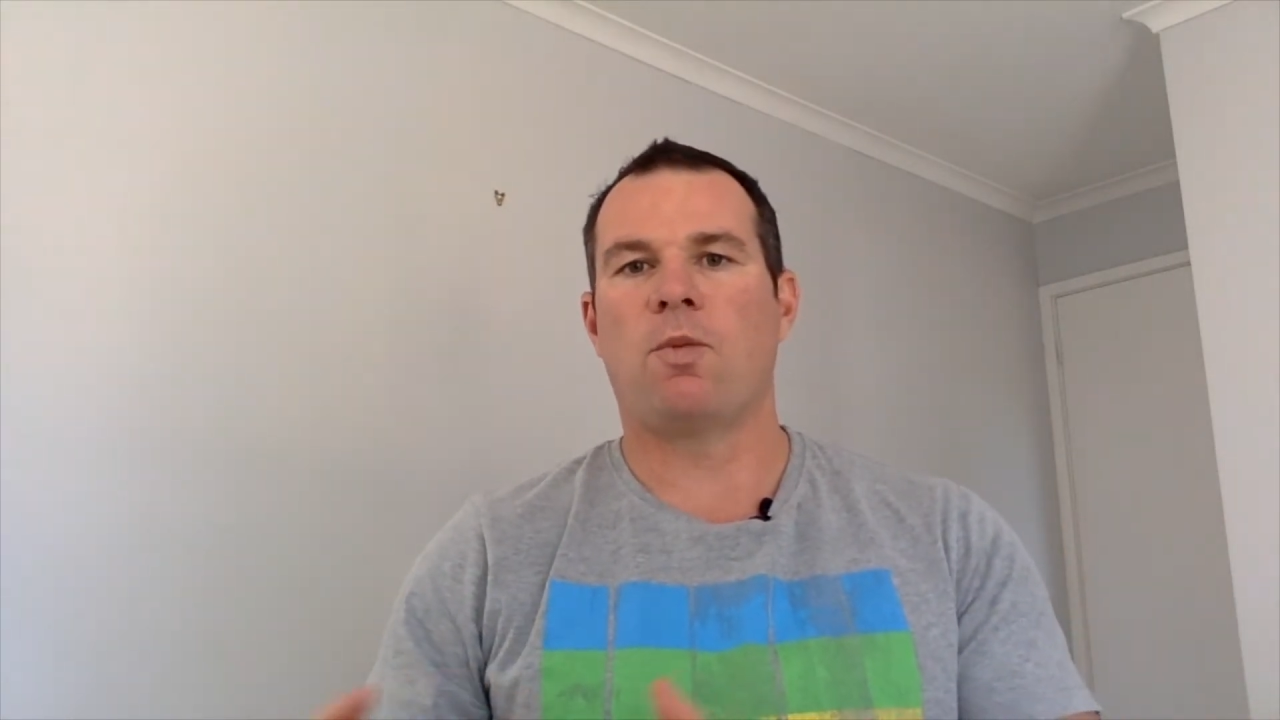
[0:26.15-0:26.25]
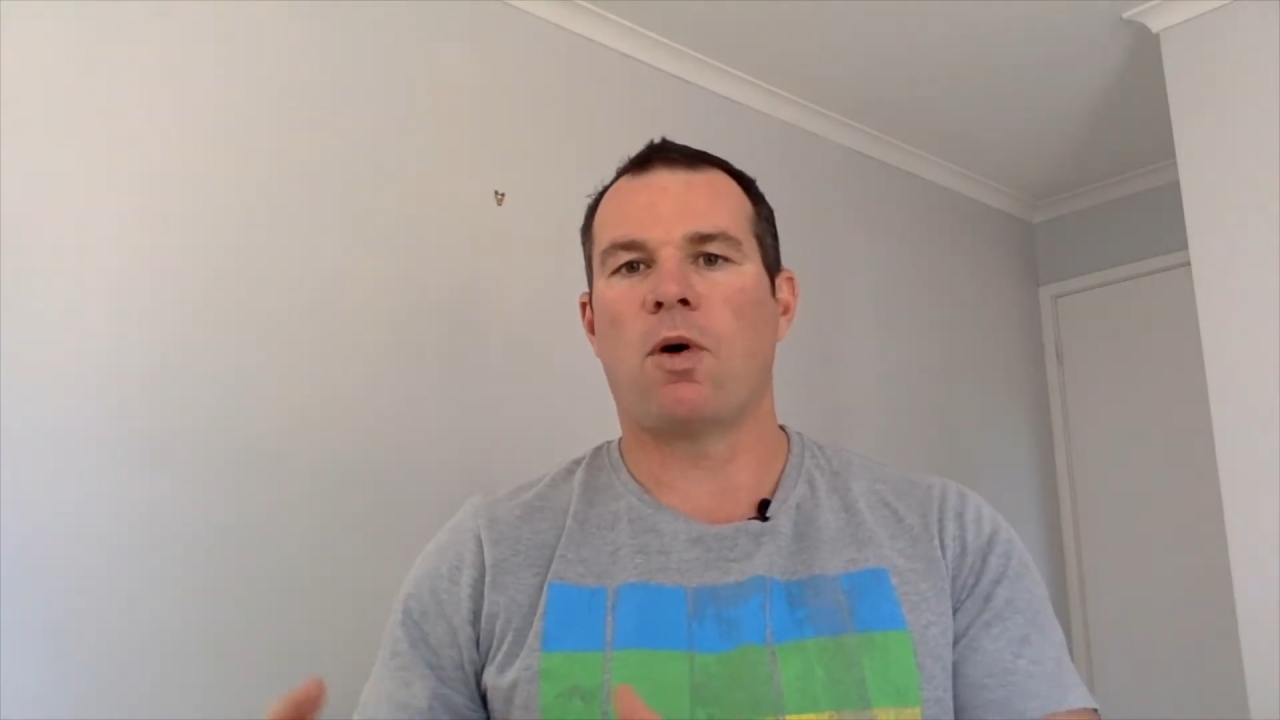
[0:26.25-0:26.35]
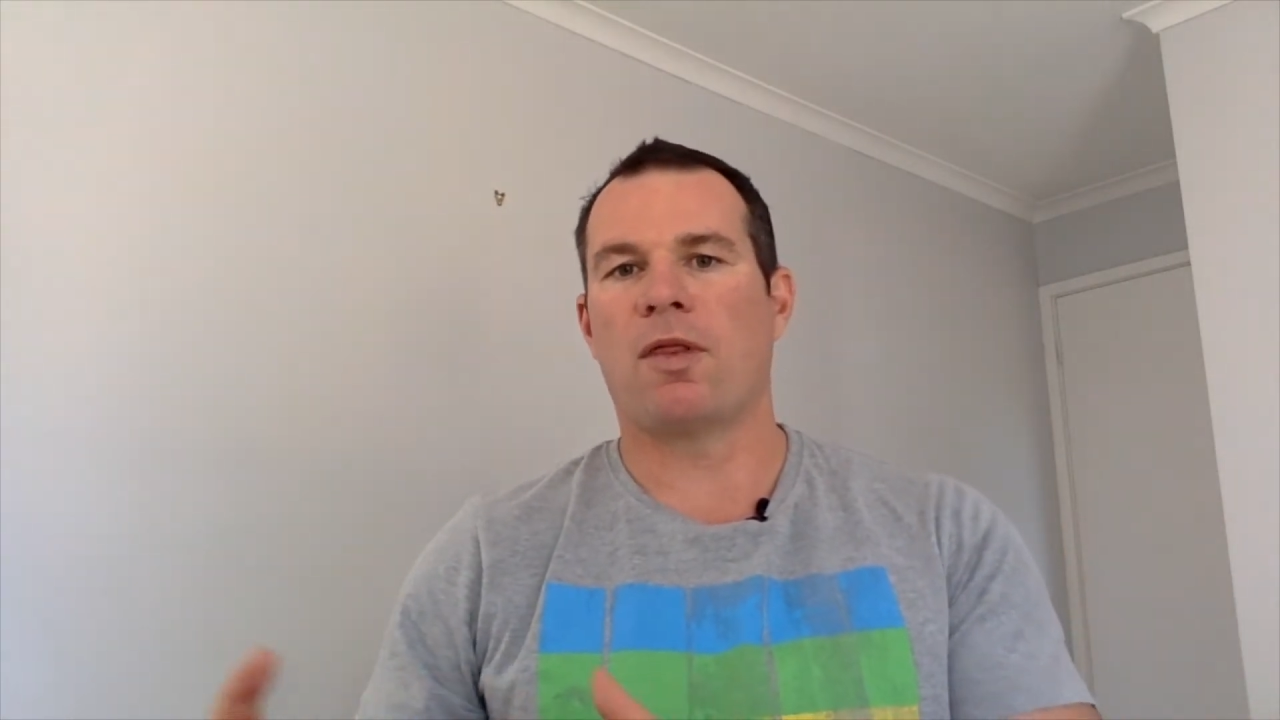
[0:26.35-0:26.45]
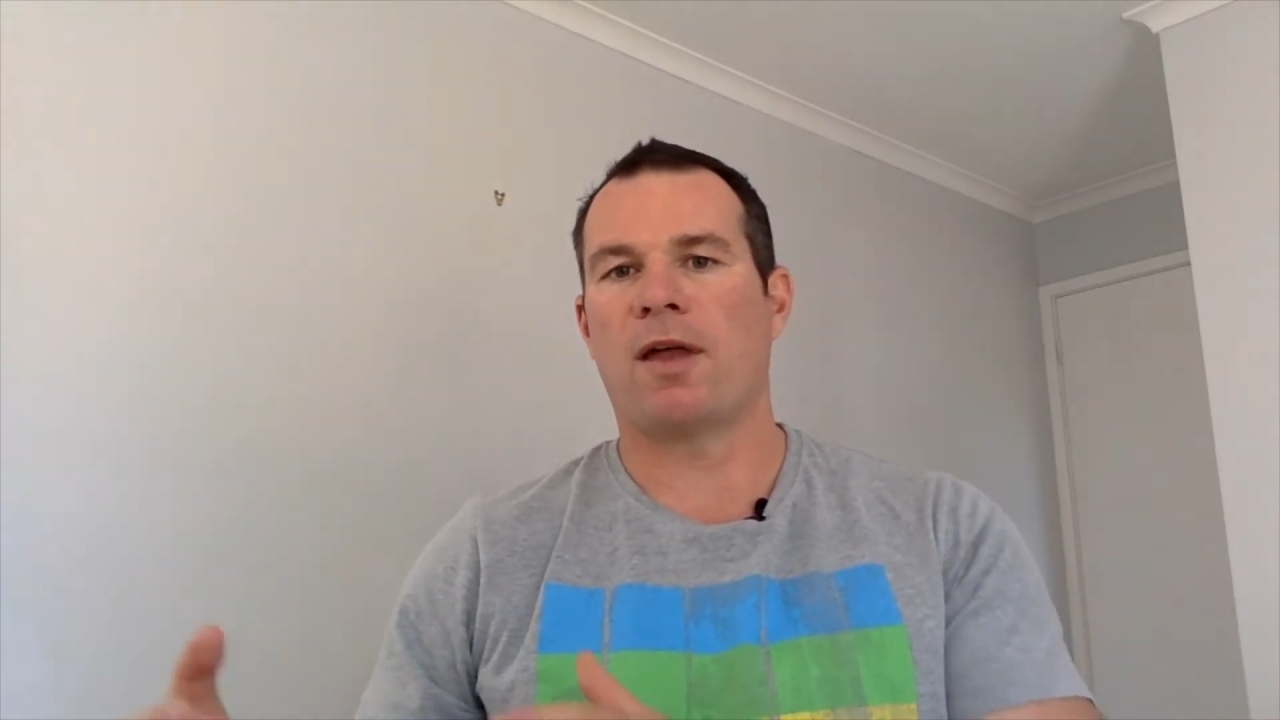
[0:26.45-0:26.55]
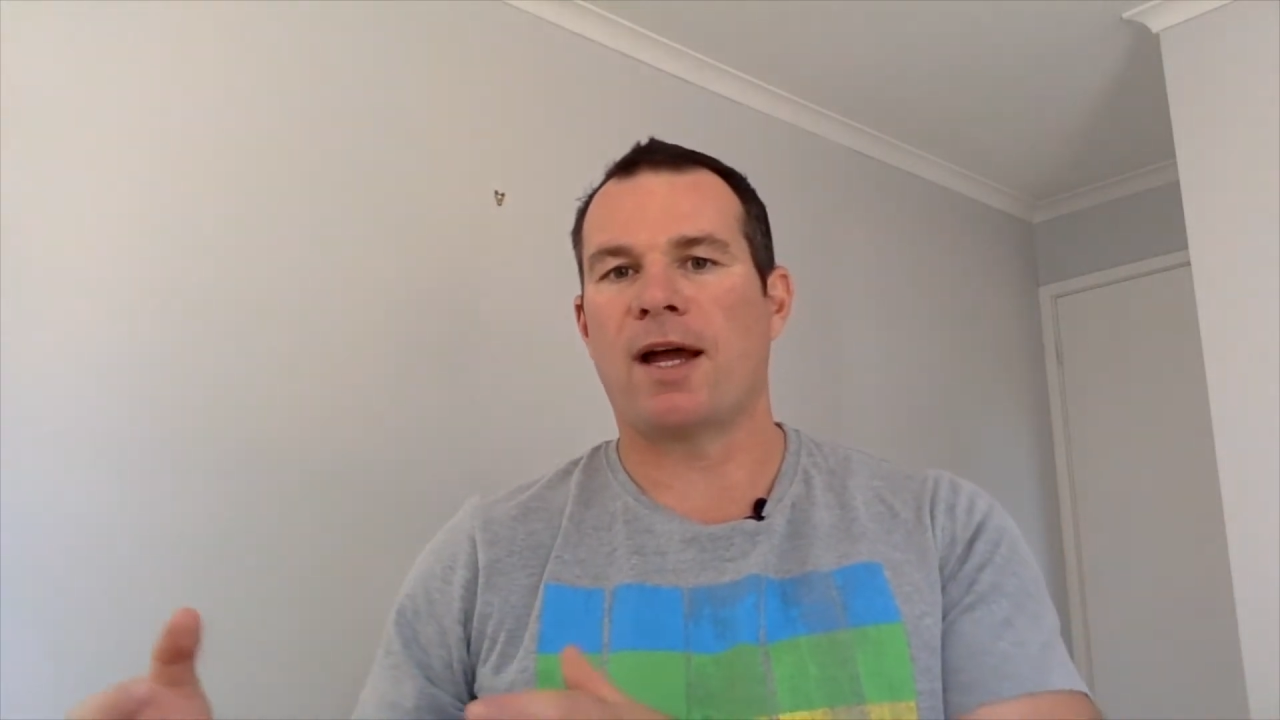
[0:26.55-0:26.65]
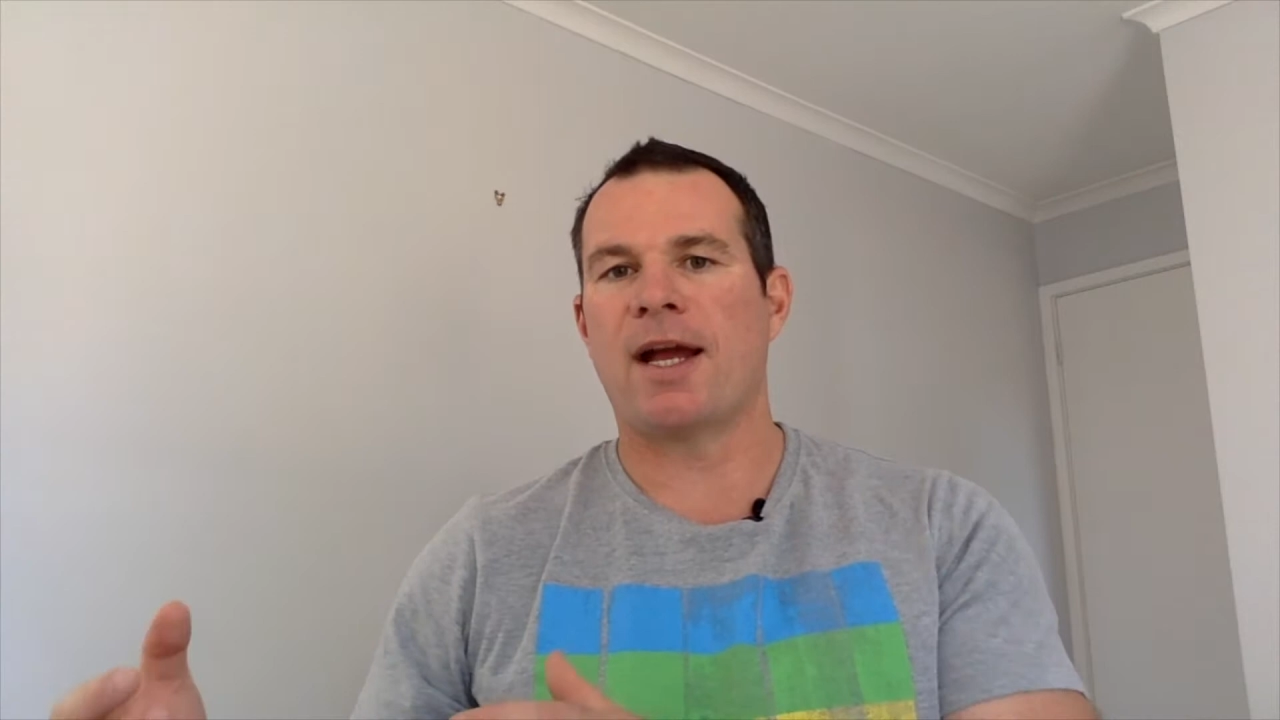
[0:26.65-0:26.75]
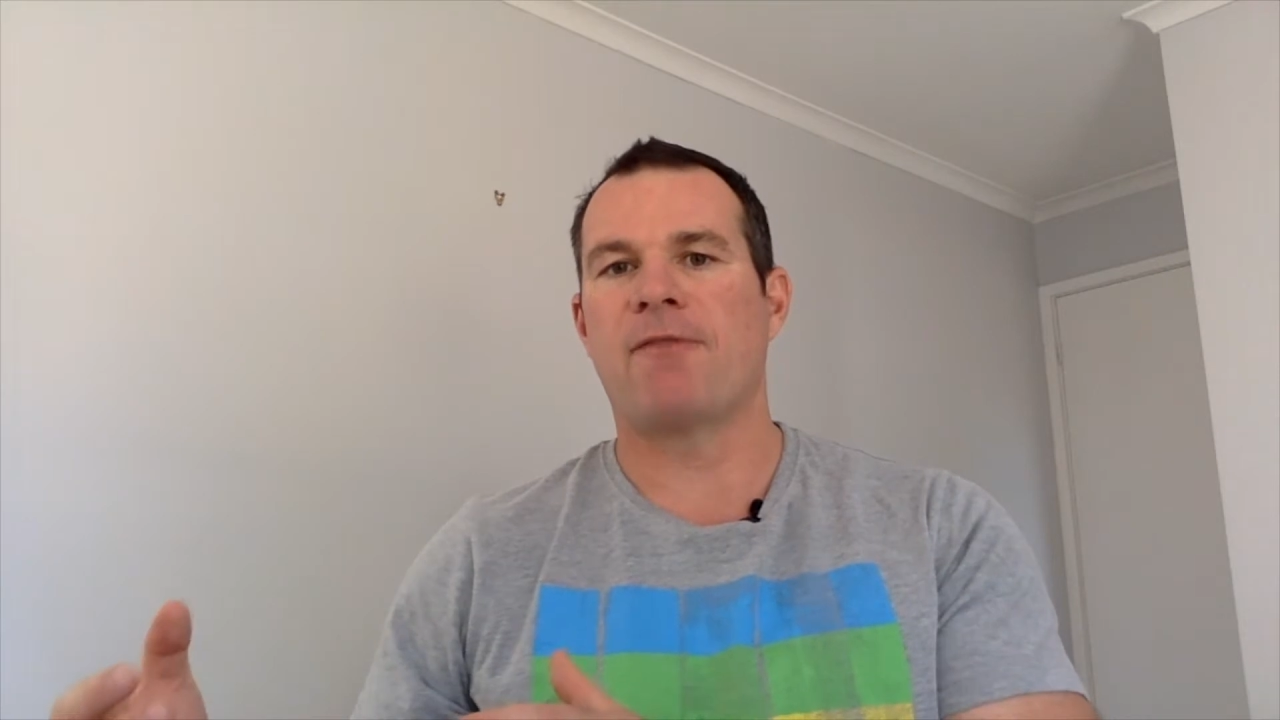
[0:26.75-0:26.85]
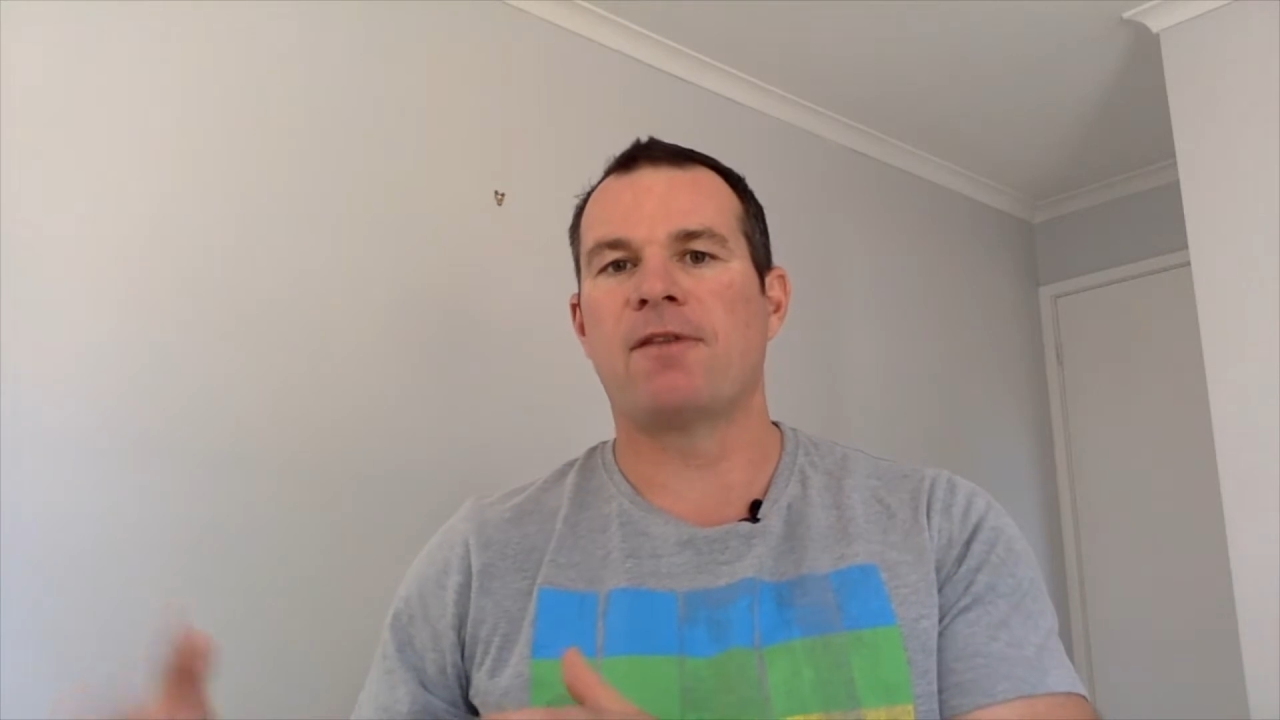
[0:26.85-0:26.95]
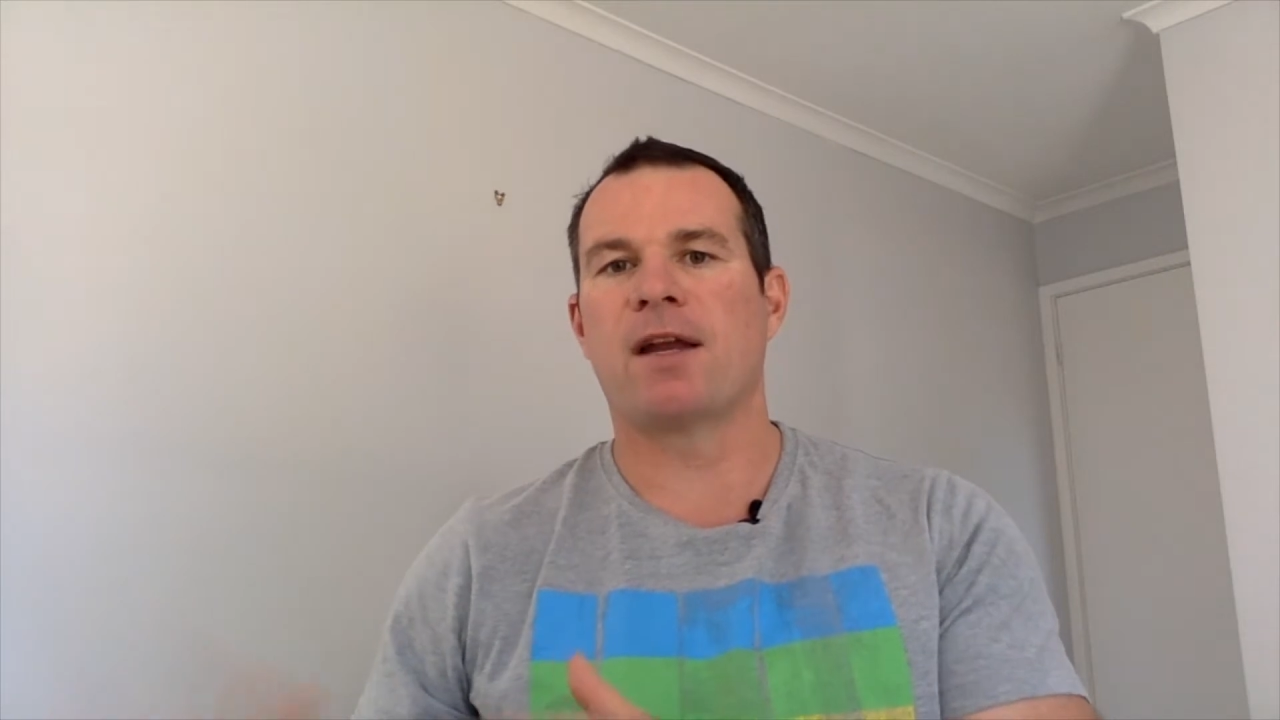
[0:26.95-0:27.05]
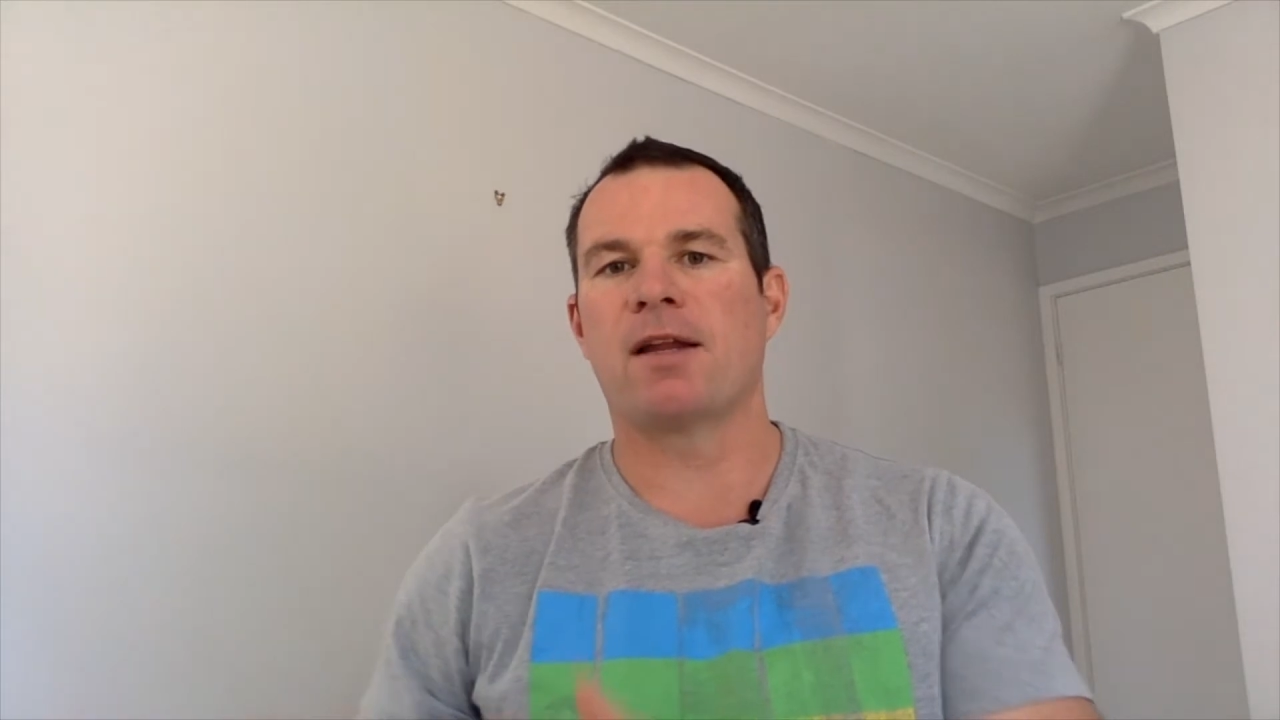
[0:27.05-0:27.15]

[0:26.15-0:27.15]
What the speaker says: what they have done